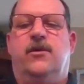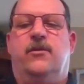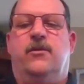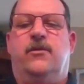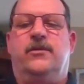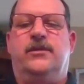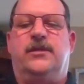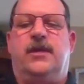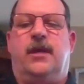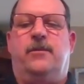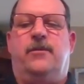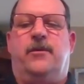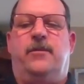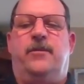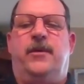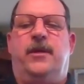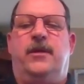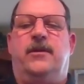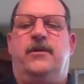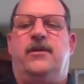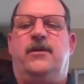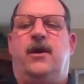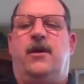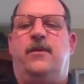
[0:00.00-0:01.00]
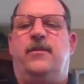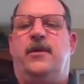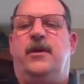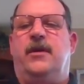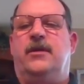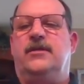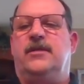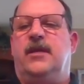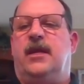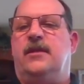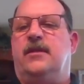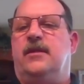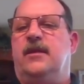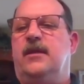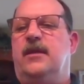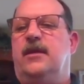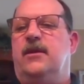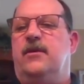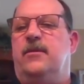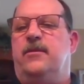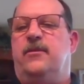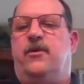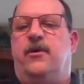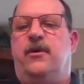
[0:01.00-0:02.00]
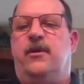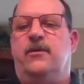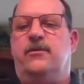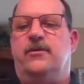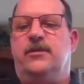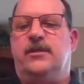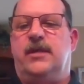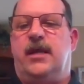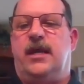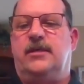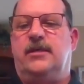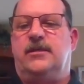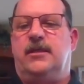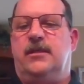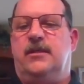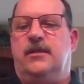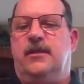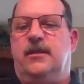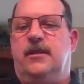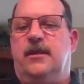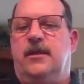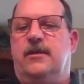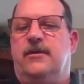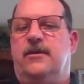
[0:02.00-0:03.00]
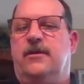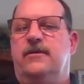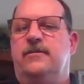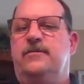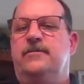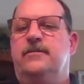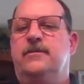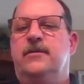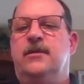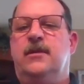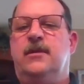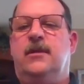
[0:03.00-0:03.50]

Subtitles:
What was able to be determined is that the inner boiler was actually the leaker,